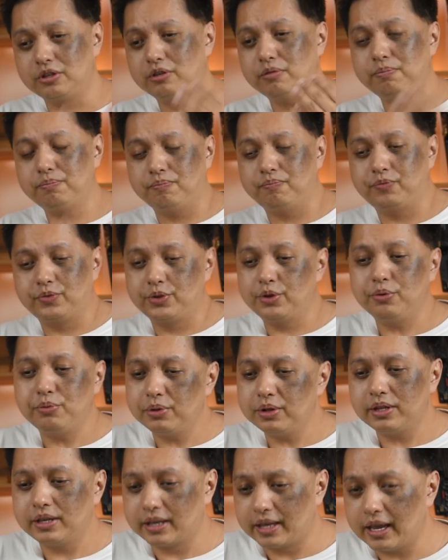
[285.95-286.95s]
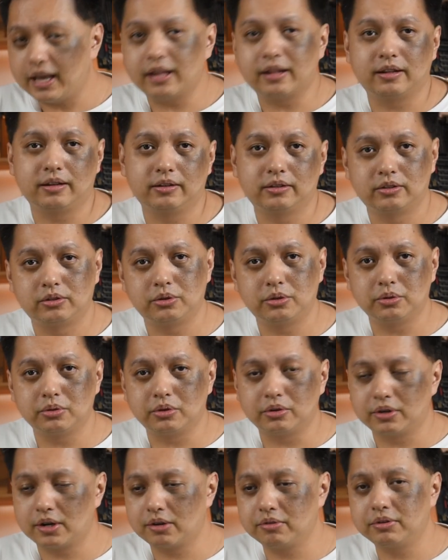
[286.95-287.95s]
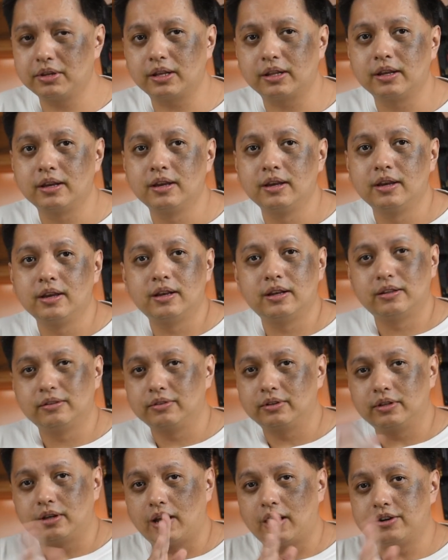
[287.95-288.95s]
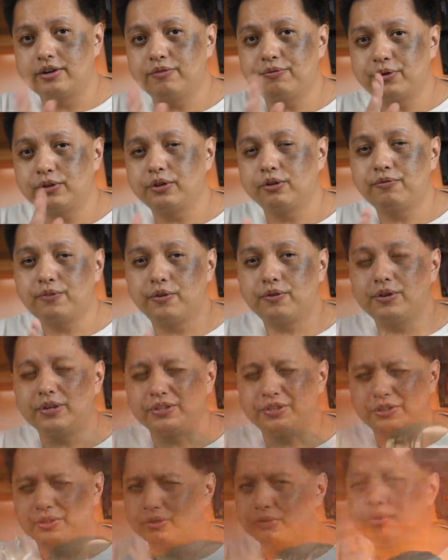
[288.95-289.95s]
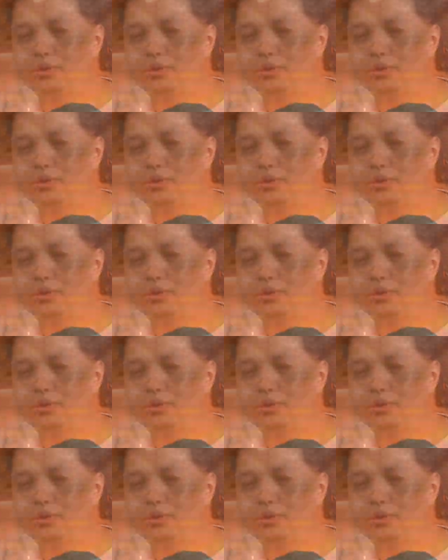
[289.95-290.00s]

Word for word: you you will get to around that 144 range. You